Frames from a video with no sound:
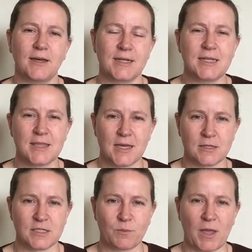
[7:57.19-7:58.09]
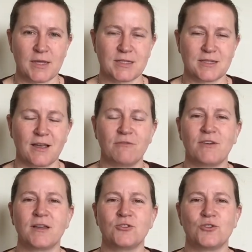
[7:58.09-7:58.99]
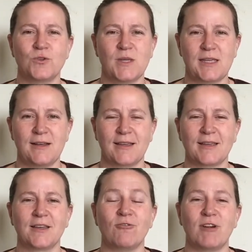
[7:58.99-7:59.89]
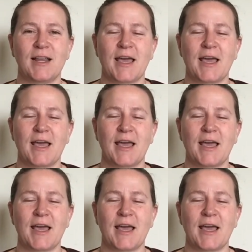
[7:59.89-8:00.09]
And in that space, I find true healing can really